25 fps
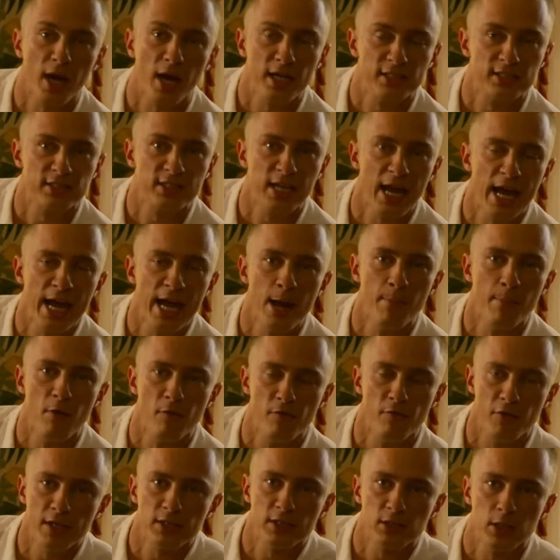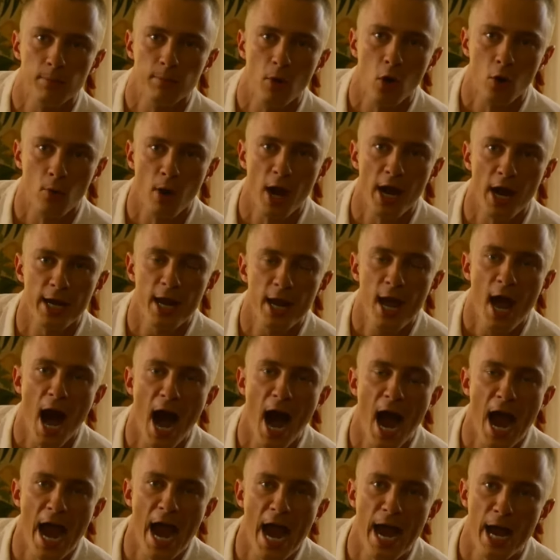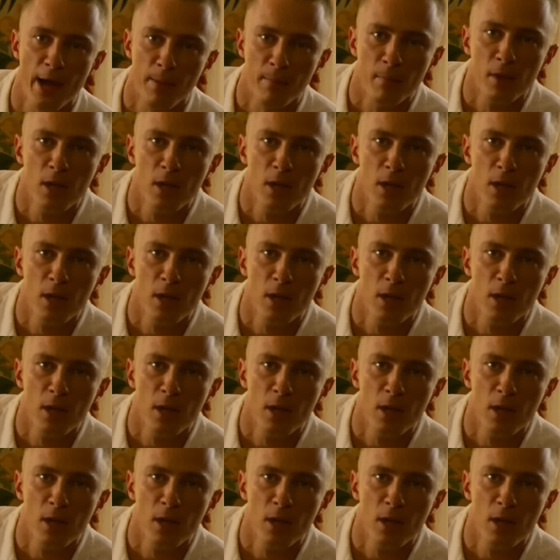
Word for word: say I'm a victim, all right? I am.